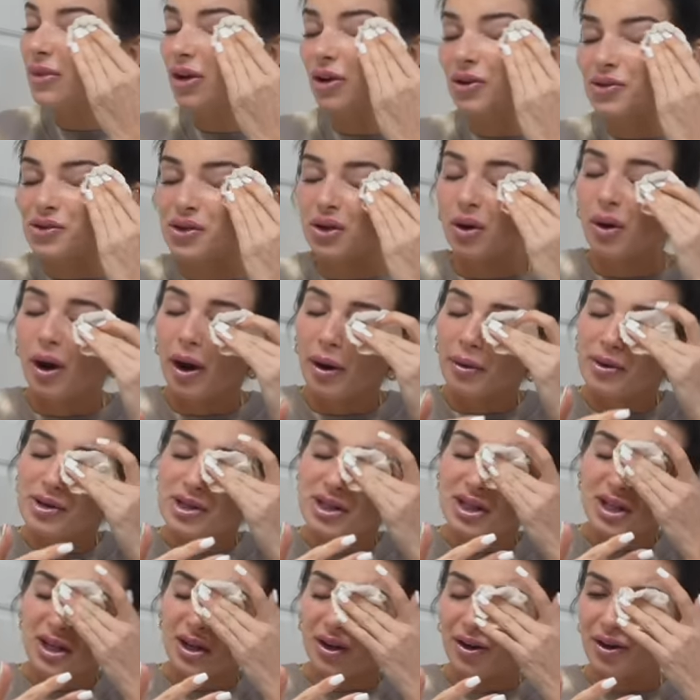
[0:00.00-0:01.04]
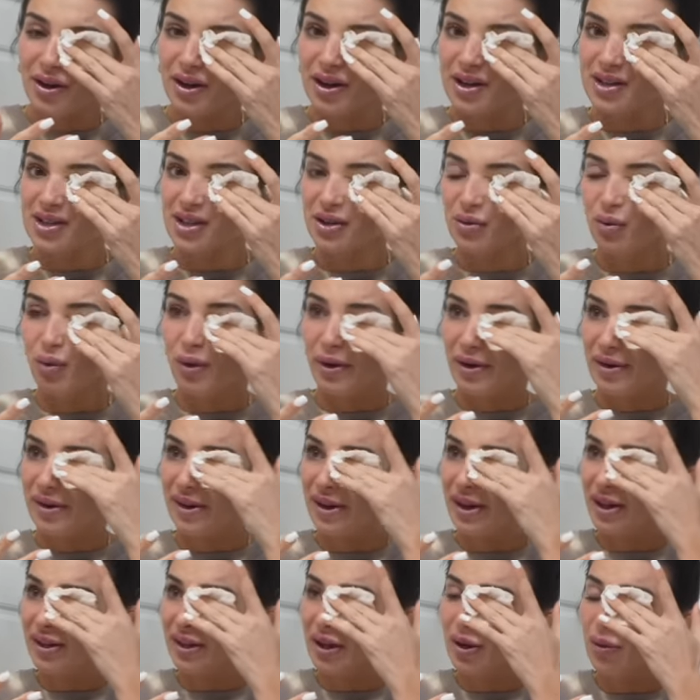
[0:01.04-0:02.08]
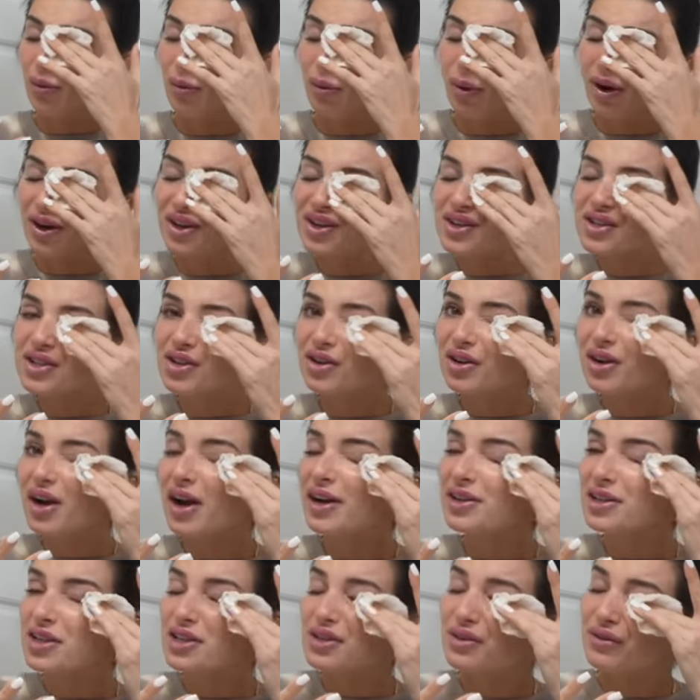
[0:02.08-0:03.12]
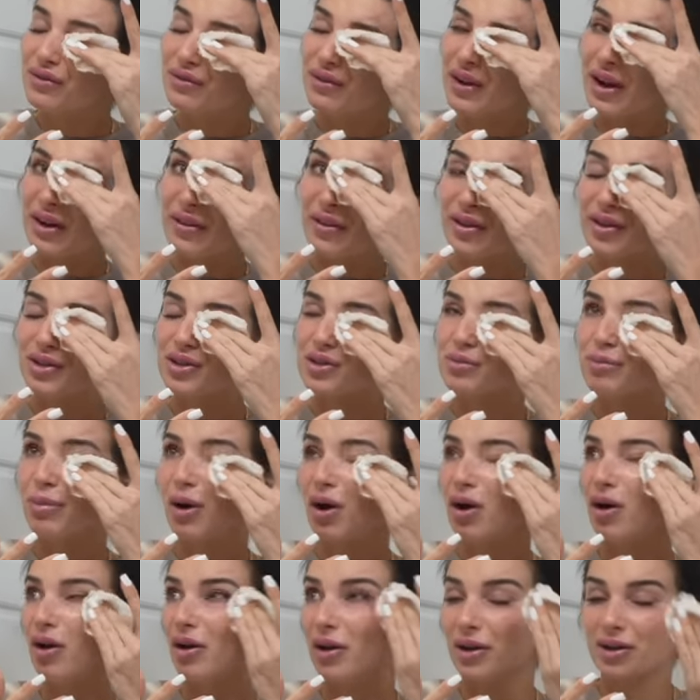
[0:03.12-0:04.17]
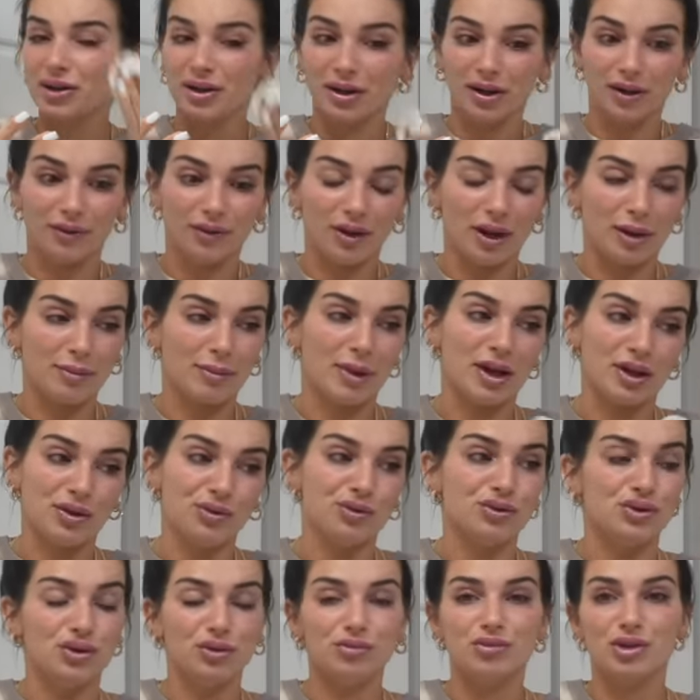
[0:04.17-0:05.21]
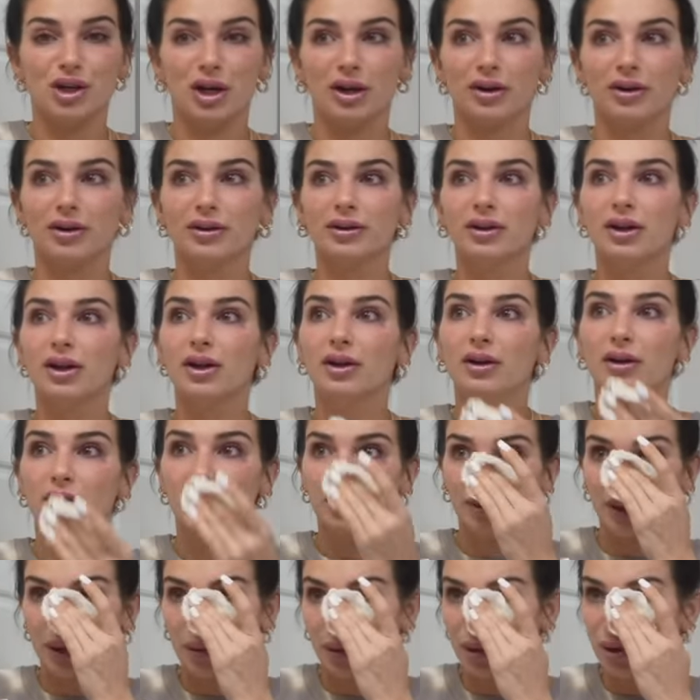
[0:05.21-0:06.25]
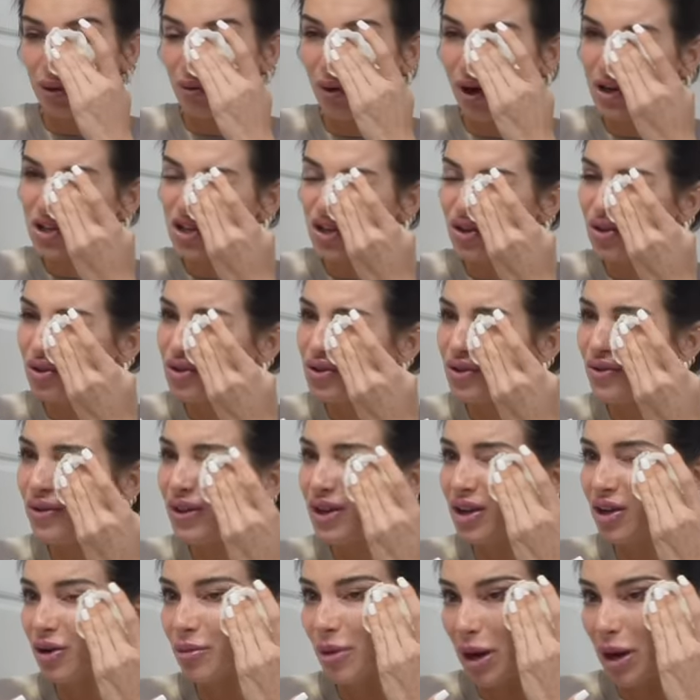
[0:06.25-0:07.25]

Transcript: Also, I was curious and wondering like what is your guys' favorite part of like my YouTube channel? Like when you watch a YouTube video